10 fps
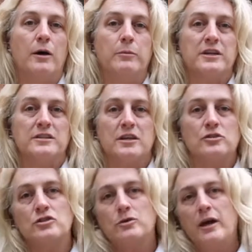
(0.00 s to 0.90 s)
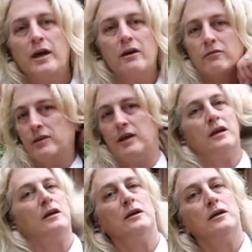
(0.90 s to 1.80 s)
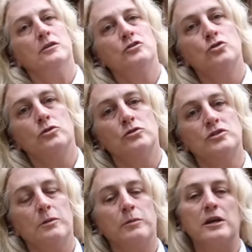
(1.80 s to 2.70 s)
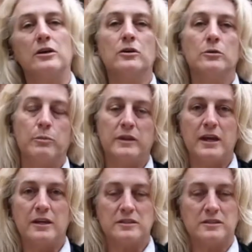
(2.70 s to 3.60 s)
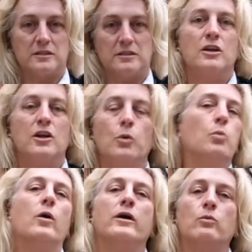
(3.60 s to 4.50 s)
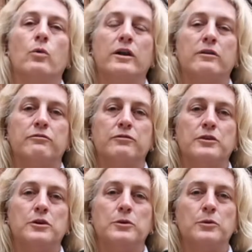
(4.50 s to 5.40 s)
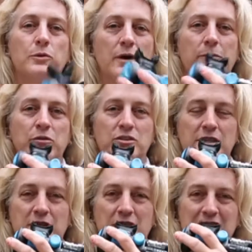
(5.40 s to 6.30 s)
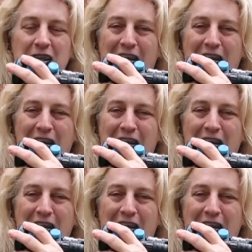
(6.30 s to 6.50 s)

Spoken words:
because I do have a shoulder dump here, but that's, you know, what if I'm using this